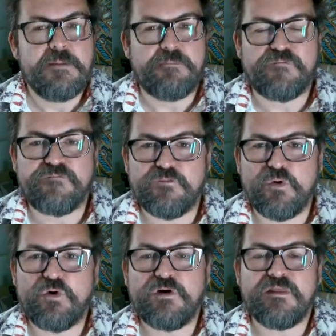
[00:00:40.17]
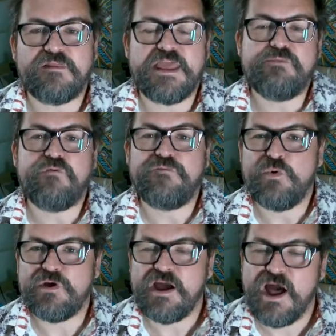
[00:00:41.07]
before they will
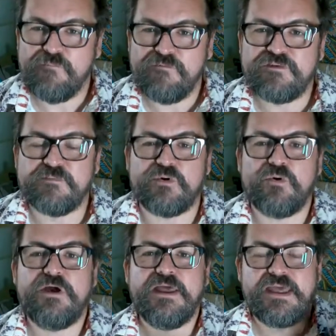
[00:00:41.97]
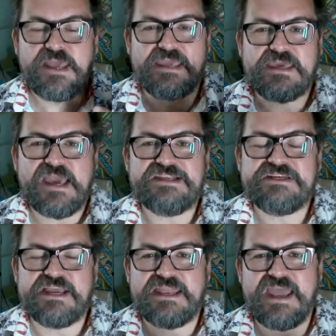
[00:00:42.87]
feel comfortable
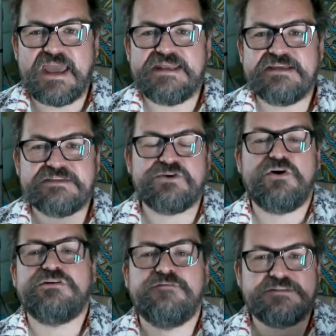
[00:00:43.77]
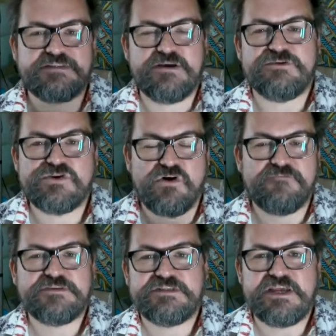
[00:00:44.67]
engaging in any sort of sales
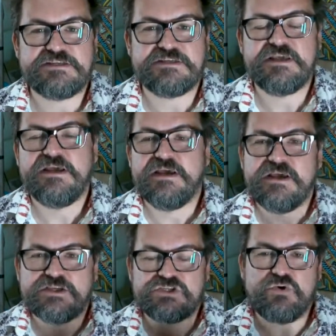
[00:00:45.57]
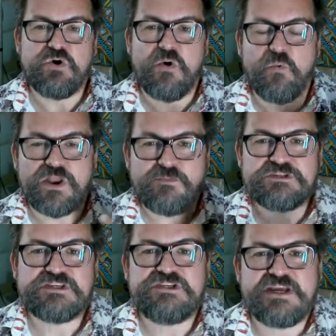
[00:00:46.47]
conversation. So what I
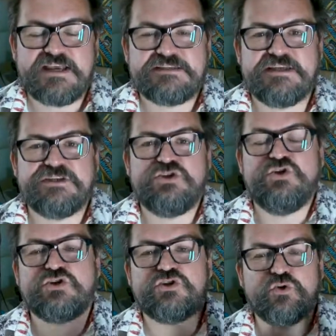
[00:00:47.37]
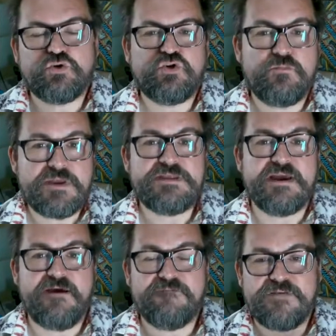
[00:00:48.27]
would suggest is use social
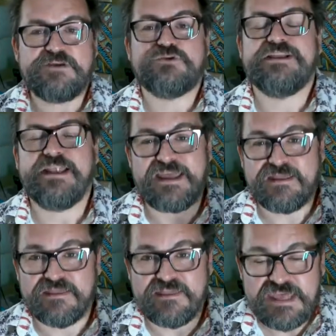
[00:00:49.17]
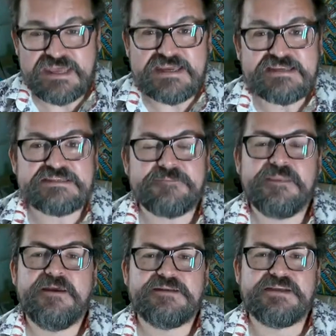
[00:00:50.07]
media videos like these
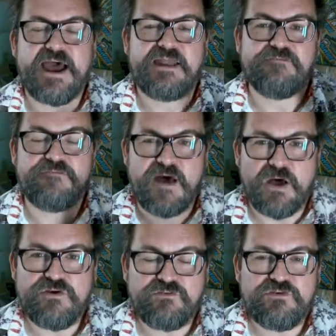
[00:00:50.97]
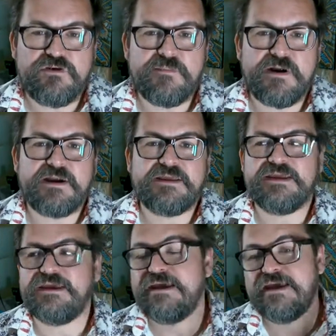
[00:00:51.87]
to add value to your
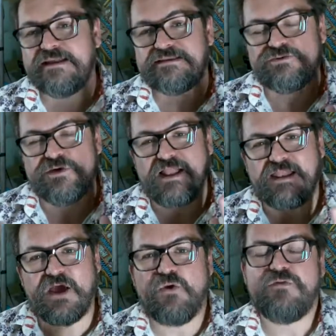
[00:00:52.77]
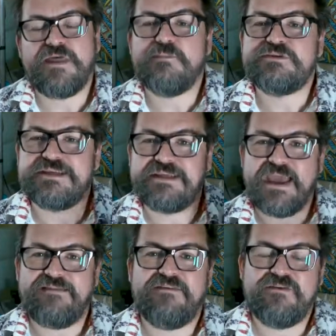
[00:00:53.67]
market, to allow them to
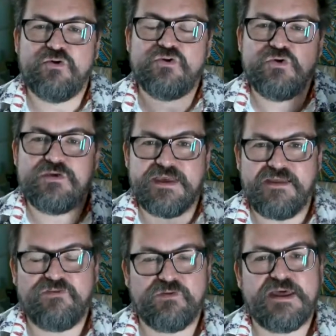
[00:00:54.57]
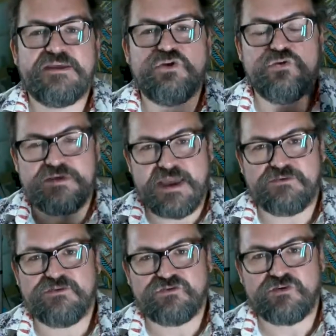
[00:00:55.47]
get to know you, get to like you,
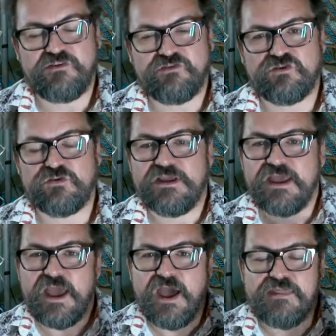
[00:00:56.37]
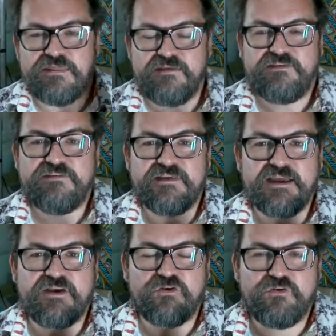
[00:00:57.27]
get to trust you. This is
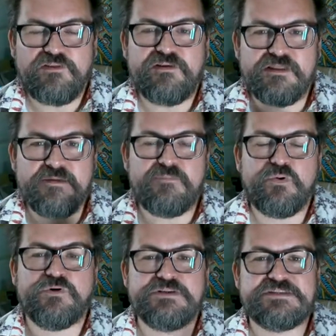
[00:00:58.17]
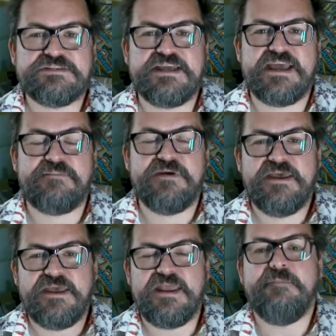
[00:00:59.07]
a critically important step
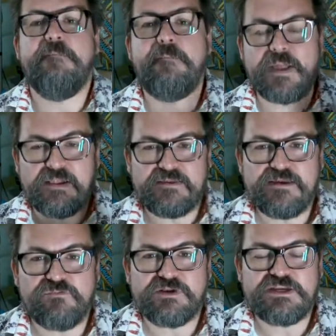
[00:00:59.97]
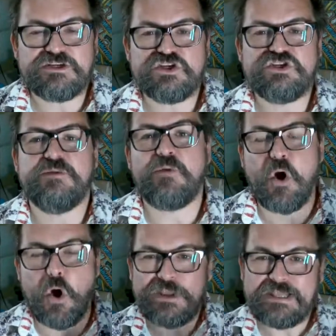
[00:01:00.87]
in building a relationship
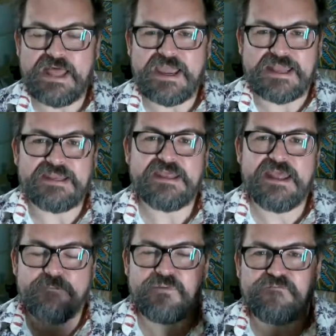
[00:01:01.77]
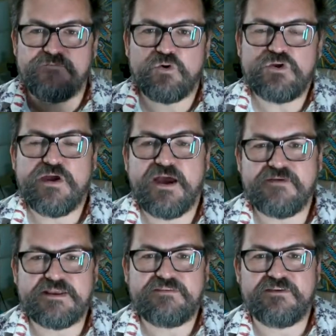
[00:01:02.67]
online before you
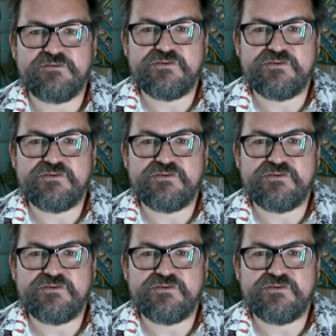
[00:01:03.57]
have any sales